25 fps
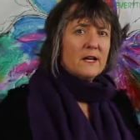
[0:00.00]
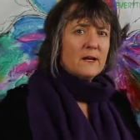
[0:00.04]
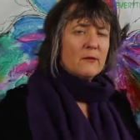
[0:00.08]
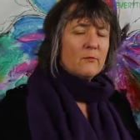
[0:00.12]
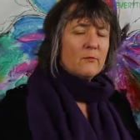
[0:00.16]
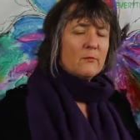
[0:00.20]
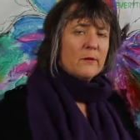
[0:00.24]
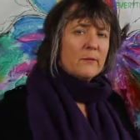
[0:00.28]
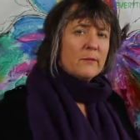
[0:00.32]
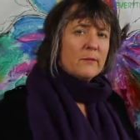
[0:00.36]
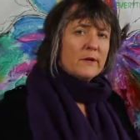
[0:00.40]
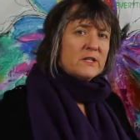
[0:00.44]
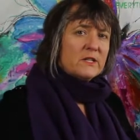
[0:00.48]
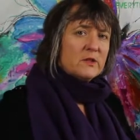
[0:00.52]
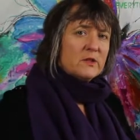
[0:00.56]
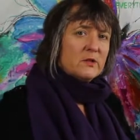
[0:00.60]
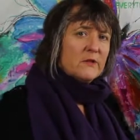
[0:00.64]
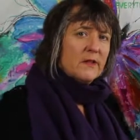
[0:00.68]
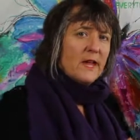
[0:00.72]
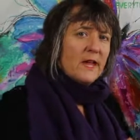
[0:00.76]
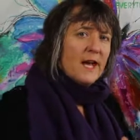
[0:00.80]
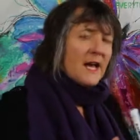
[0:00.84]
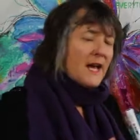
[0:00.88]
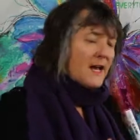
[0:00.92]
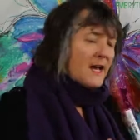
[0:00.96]
And when we
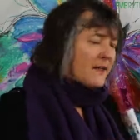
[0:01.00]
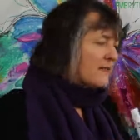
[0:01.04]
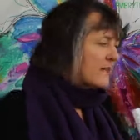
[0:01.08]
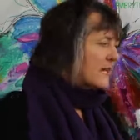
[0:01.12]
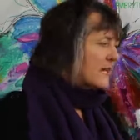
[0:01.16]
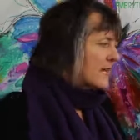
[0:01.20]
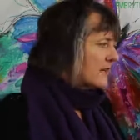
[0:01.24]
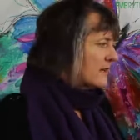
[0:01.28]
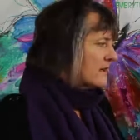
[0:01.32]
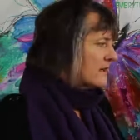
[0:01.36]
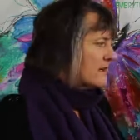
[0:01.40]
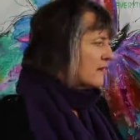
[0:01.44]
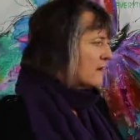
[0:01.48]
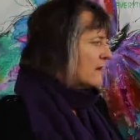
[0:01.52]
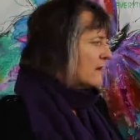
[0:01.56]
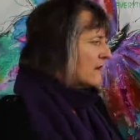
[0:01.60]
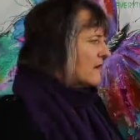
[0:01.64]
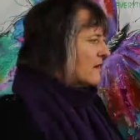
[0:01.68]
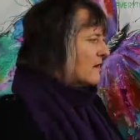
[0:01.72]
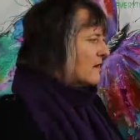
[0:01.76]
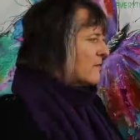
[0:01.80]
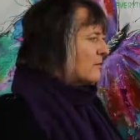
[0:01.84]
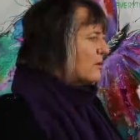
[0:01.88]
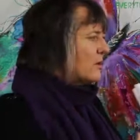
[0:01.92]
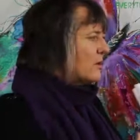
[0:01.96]
do that, then
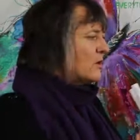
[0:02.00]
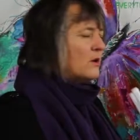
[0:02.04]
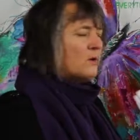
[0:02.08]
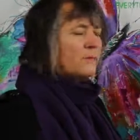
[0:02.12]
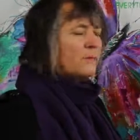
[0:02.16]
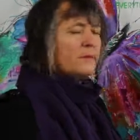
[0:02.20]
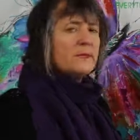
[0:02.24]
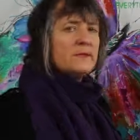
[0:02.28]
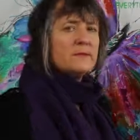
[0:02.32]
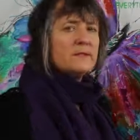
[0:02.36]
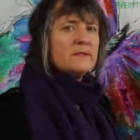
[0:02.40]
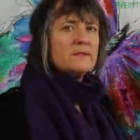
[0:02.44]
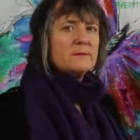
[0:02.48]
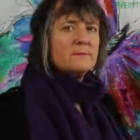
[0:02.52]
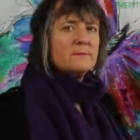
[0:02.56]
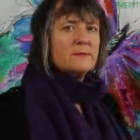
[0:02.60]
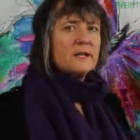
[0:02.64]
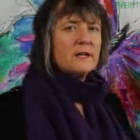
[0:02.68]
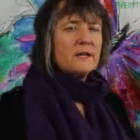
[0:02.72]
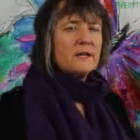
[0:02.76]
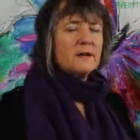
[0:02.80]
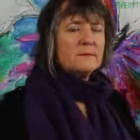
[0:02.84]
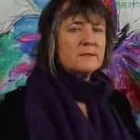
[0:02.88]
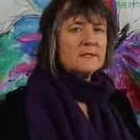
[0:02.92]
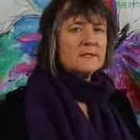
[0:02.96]
our purpose
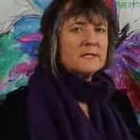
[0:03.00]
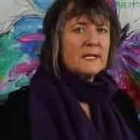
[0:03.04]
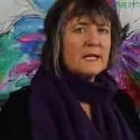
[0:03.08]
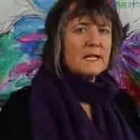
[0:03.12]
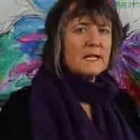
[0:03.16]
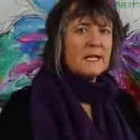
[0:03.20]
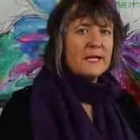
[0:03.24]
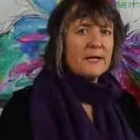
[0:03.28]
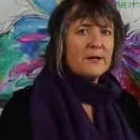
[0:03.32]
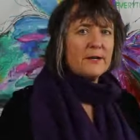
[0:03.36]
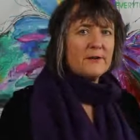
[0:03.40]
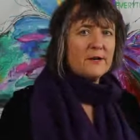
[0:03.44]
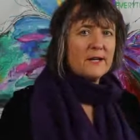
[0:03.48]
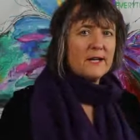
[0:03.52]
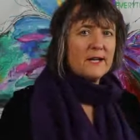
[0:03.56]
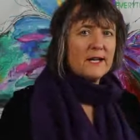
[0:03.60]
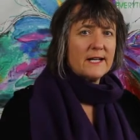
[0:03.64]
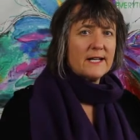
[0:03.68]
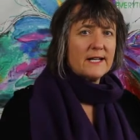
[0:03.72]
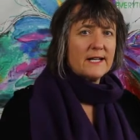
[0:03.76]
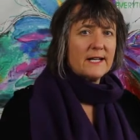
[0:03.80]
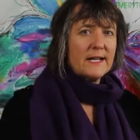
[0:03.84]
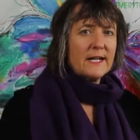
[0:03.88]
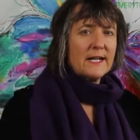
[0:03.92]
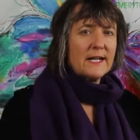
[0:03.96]
becomes clearer
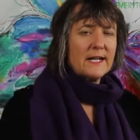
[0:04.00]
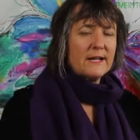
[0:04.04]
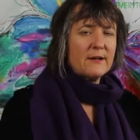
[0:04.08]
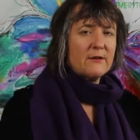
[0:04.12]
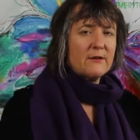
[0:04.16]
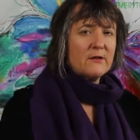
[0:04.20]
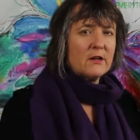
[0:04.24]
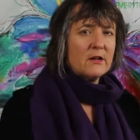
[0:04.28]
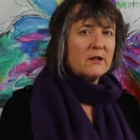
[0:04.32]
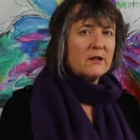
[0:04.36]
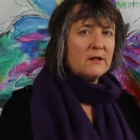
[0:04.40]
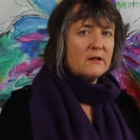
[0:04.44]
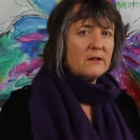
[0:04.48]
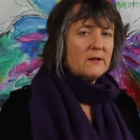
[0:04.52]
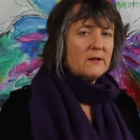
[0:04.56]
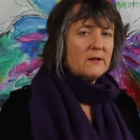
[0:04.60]
and clearer.